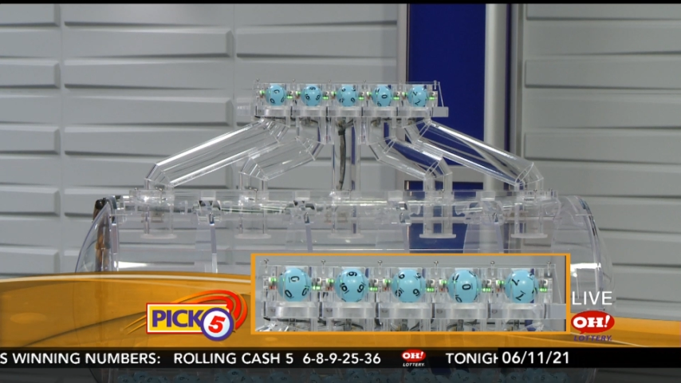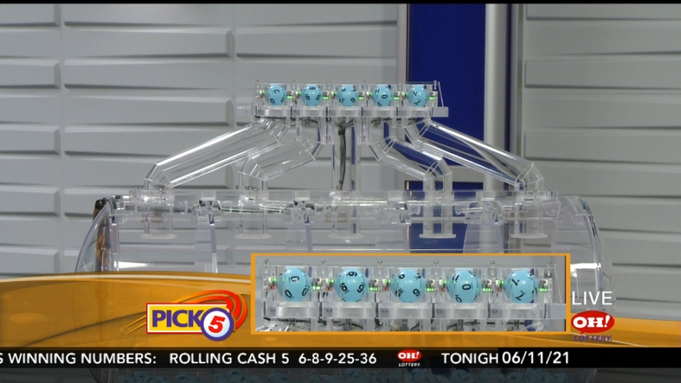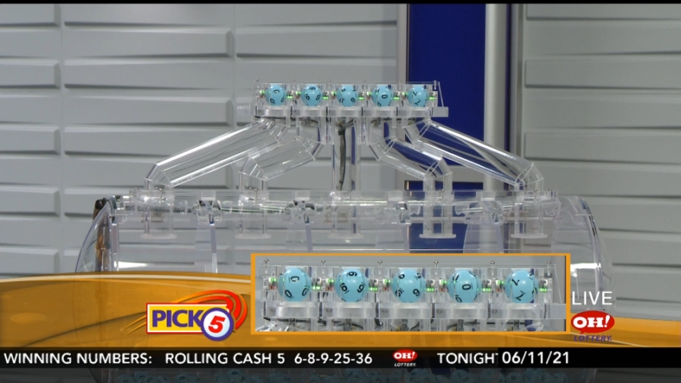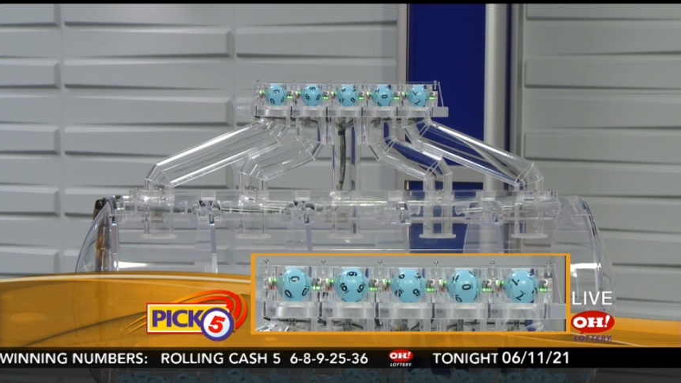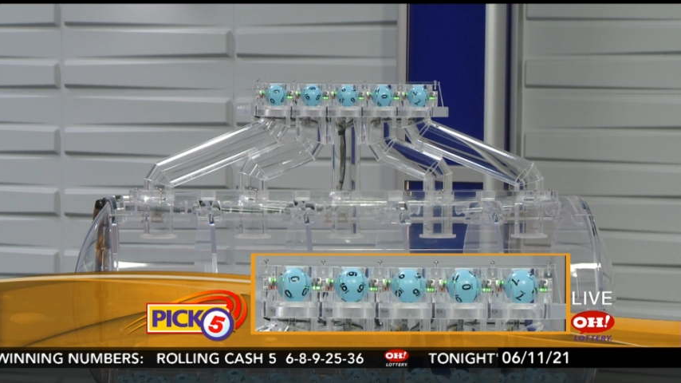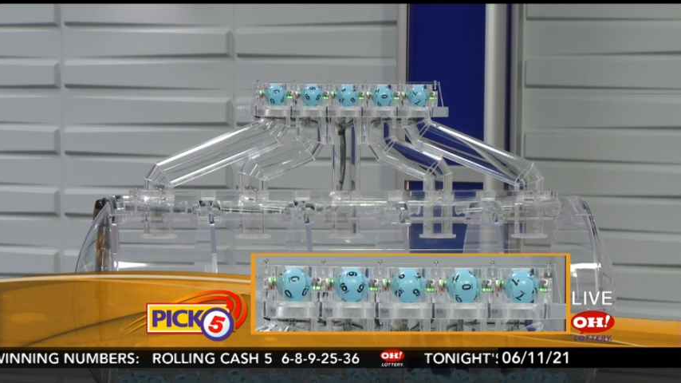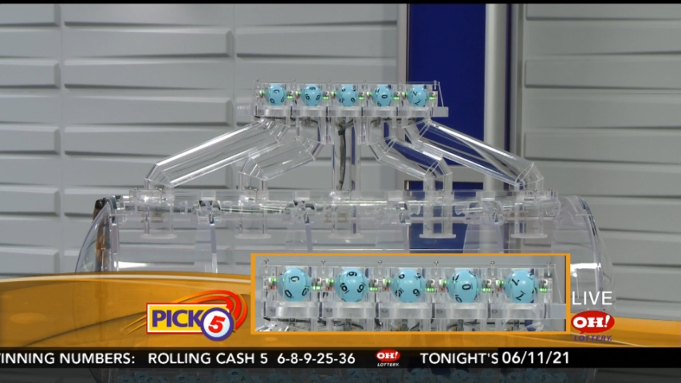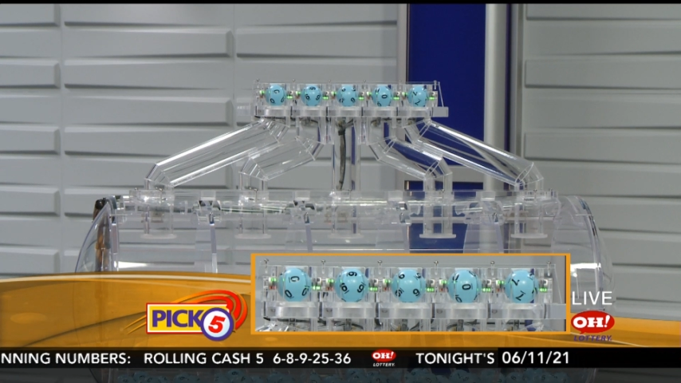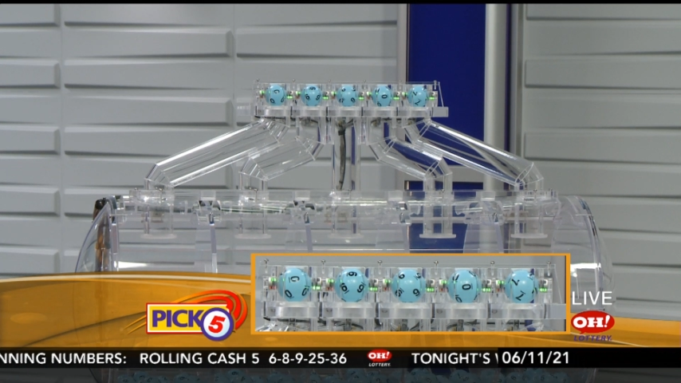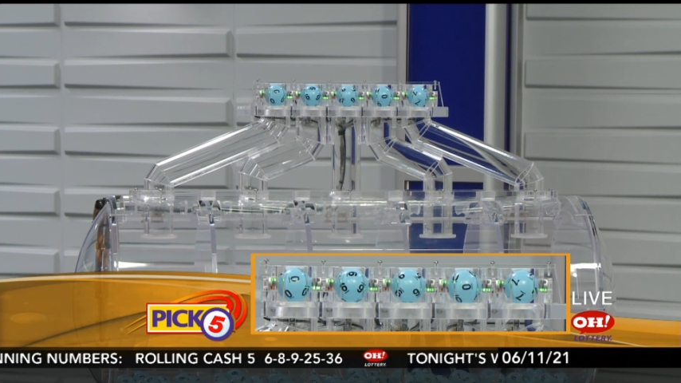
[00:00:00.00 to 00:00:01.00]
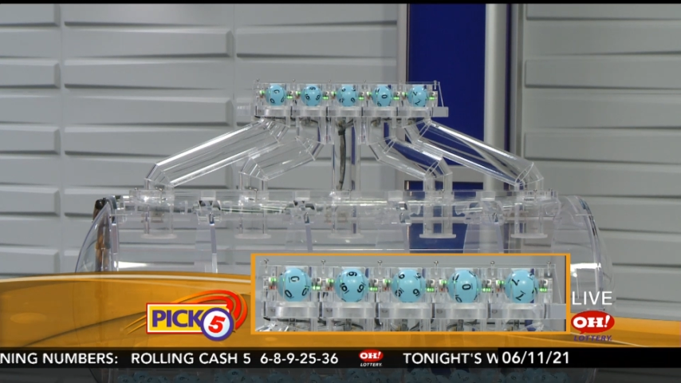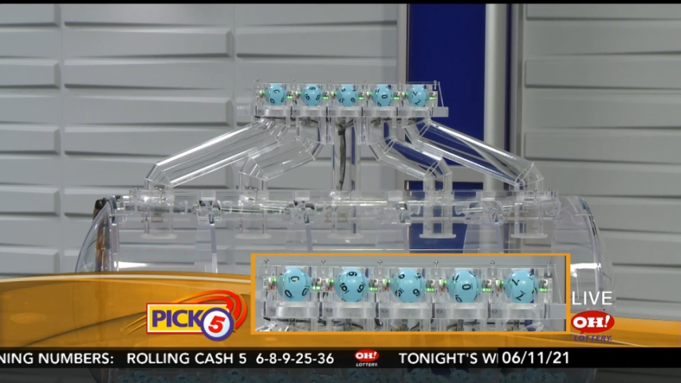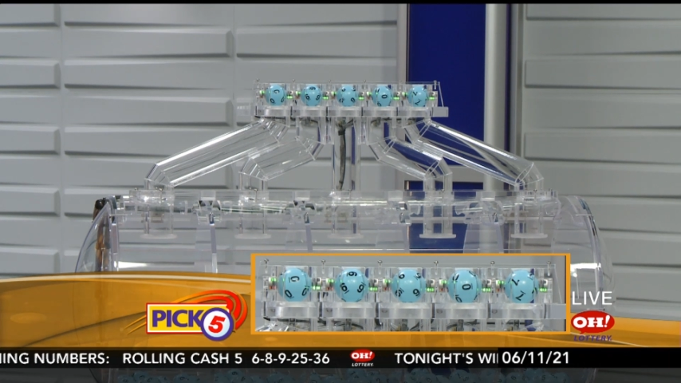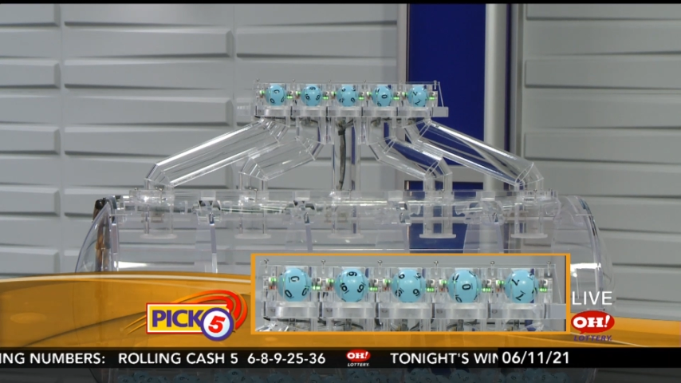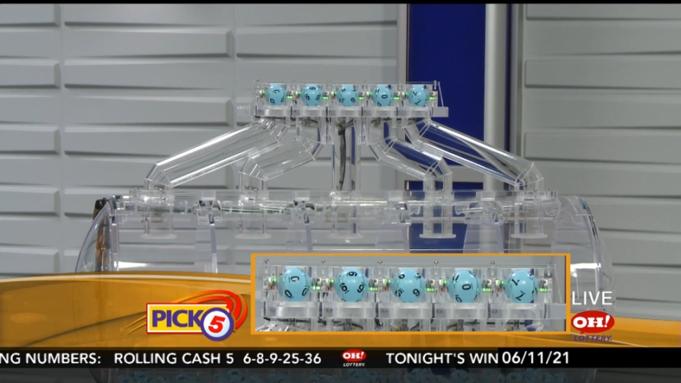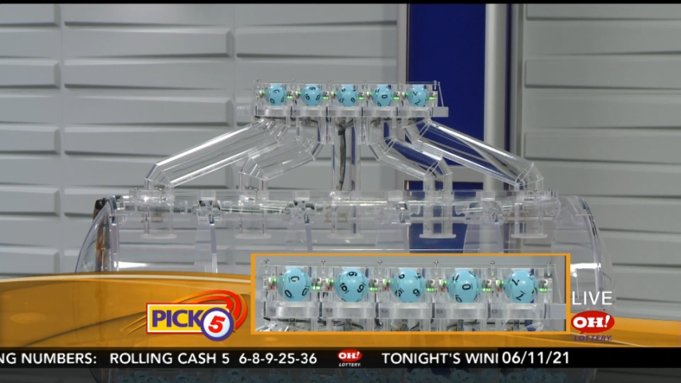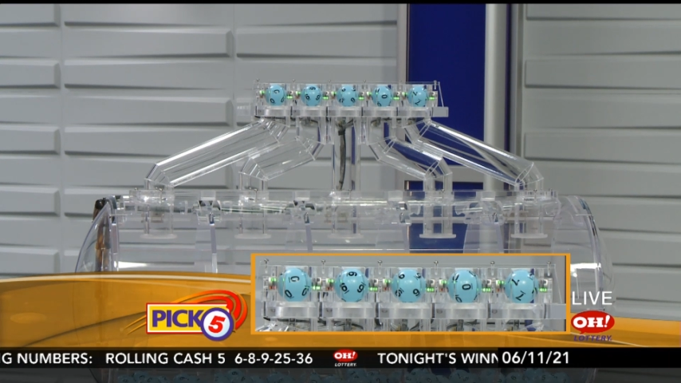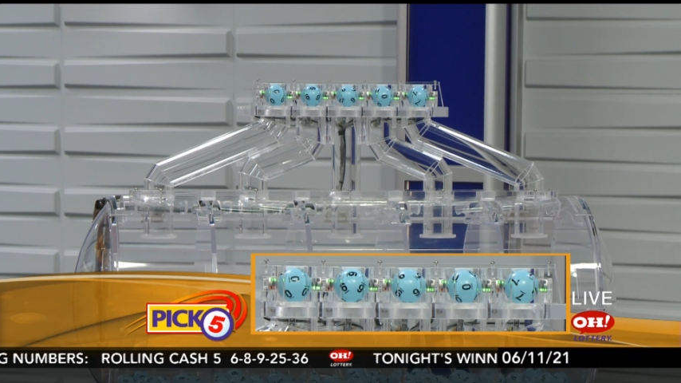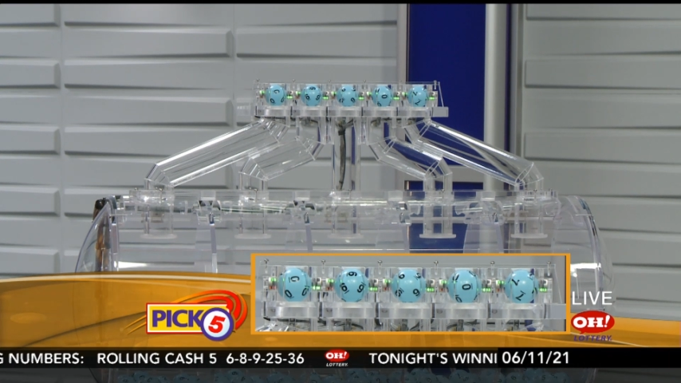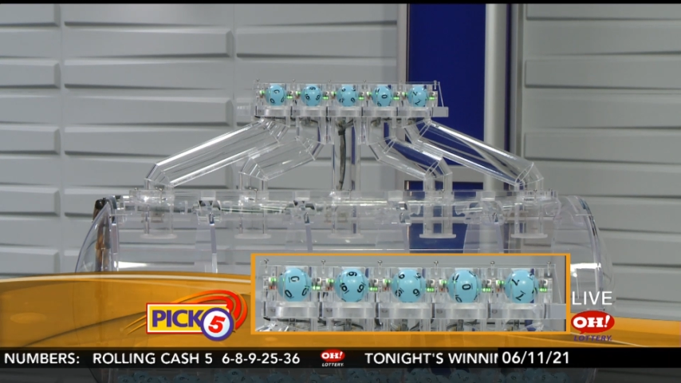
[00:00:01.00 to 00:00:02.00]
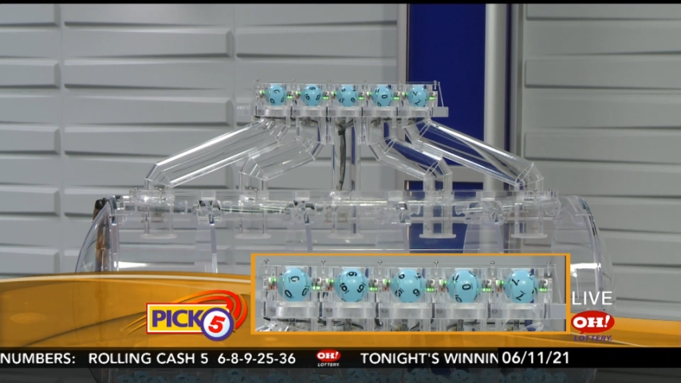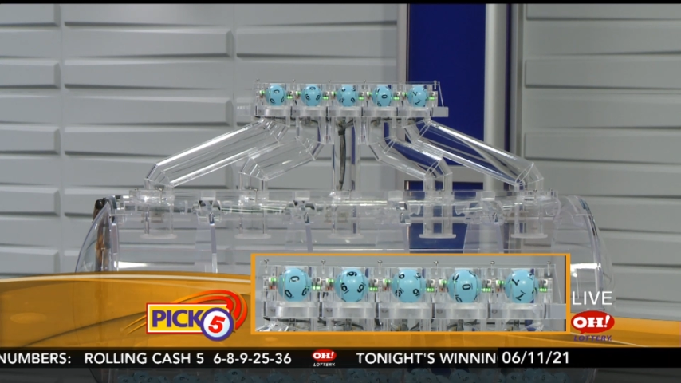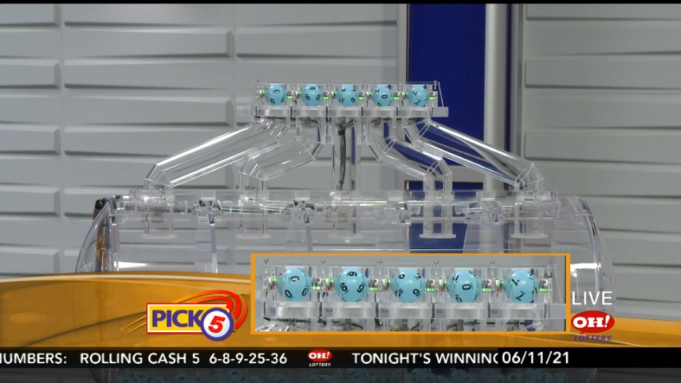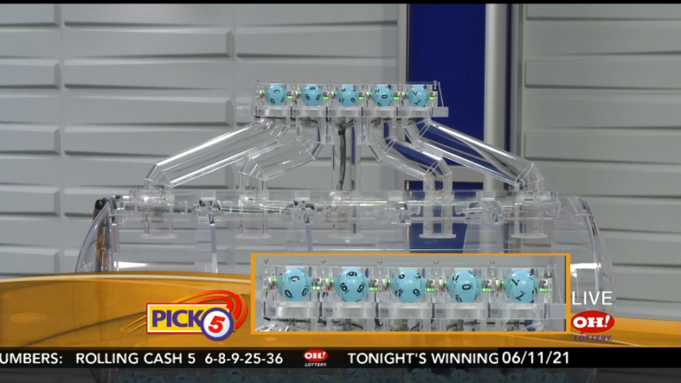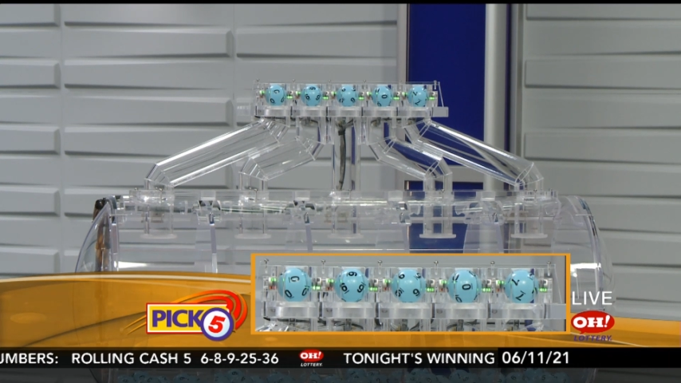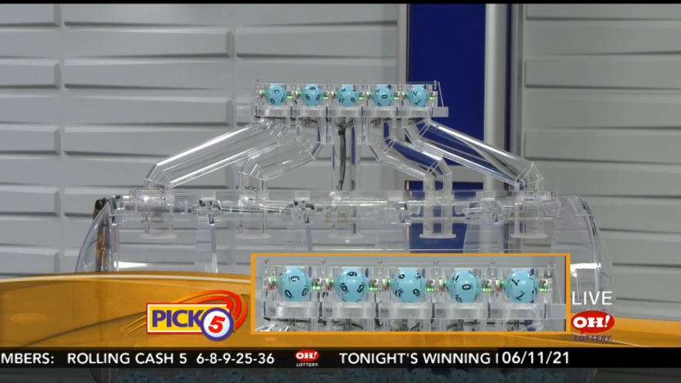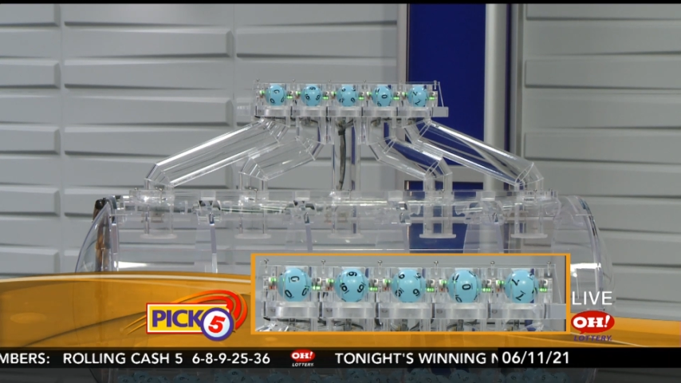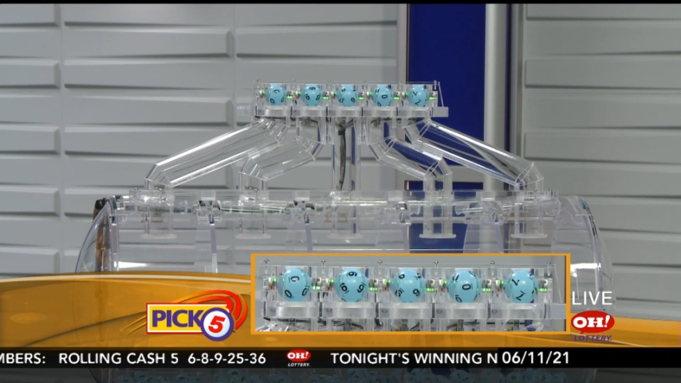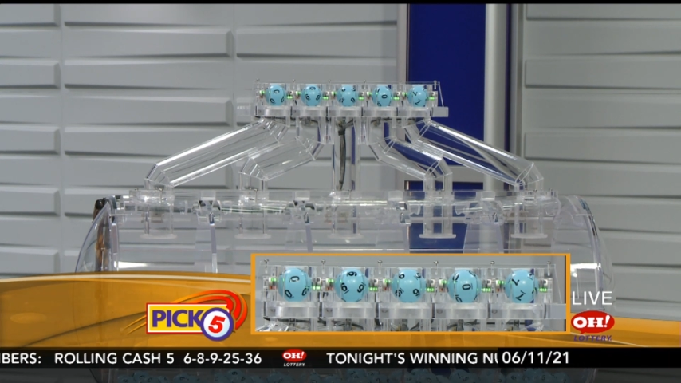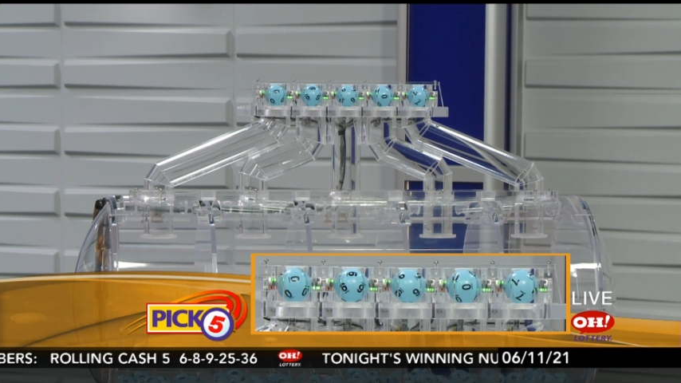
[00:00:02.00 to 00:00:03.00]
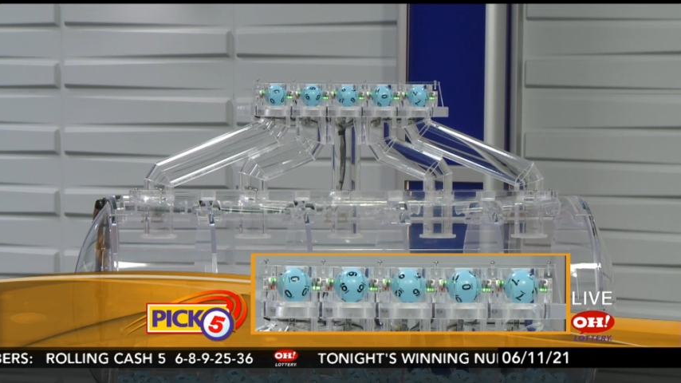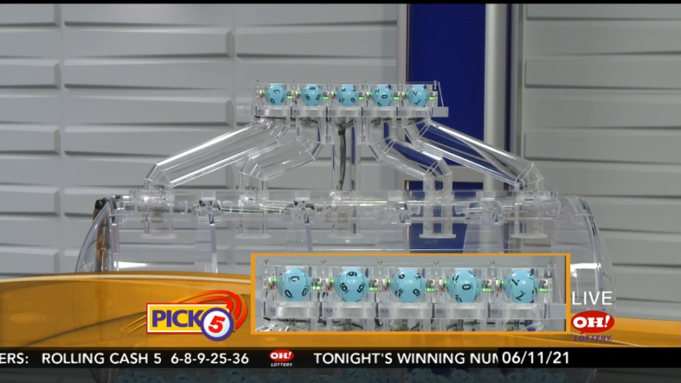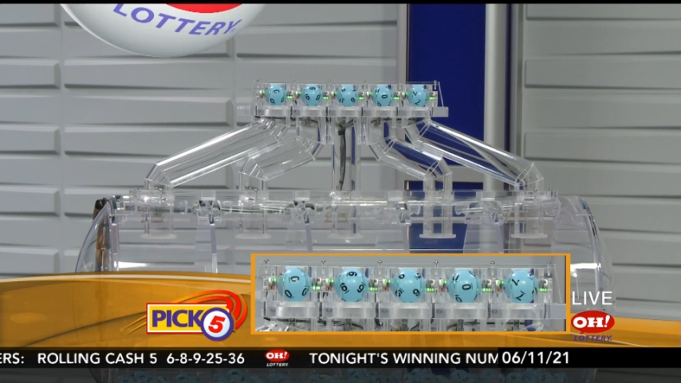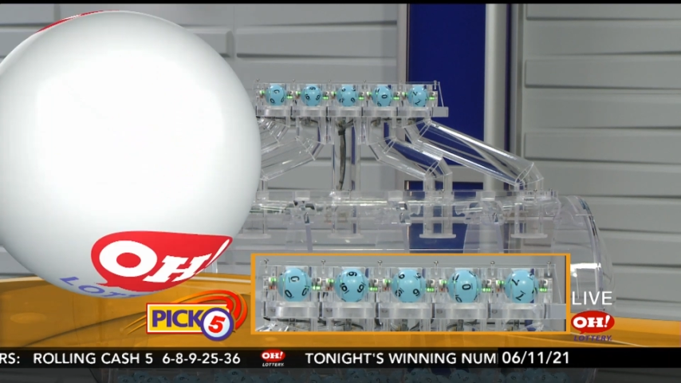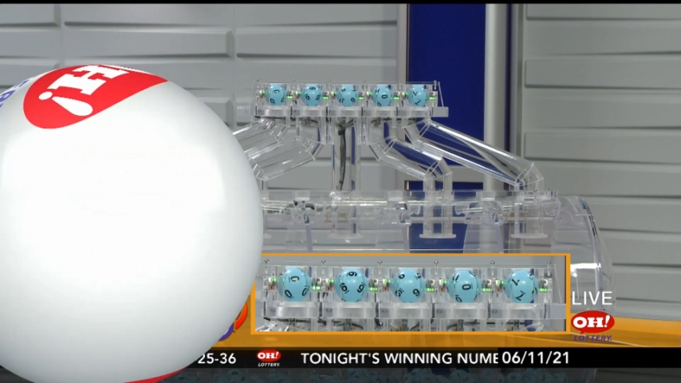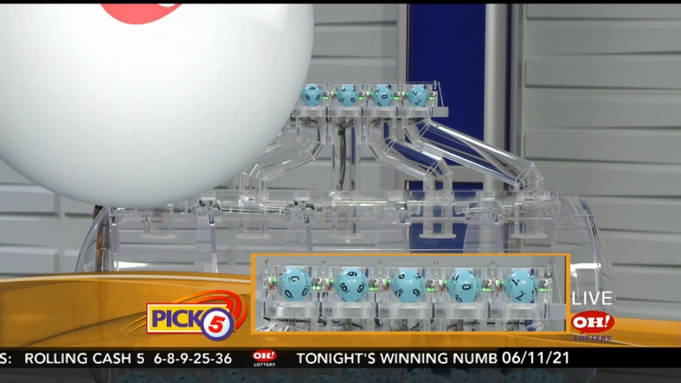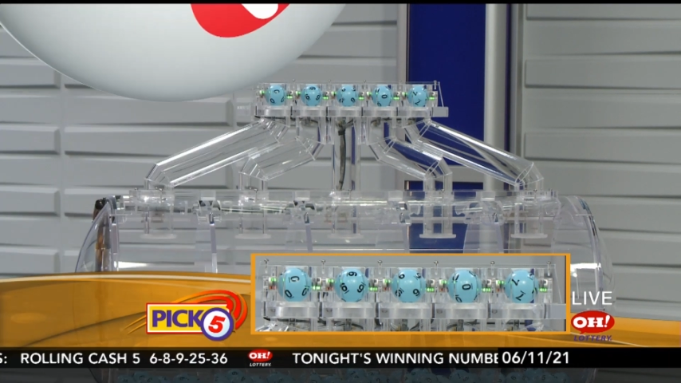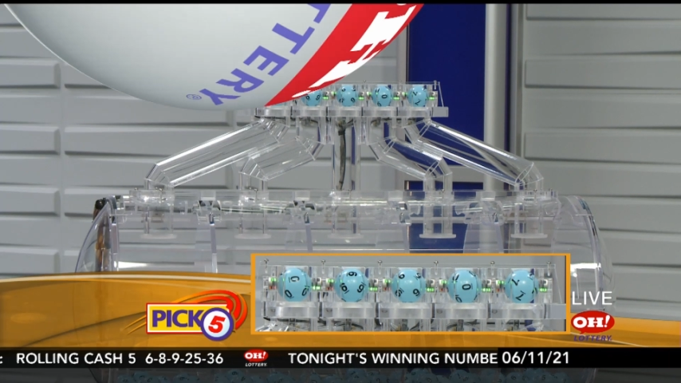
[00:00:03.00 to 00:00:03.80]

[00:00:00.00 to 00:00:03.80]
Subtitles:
[unreadable: no face in view]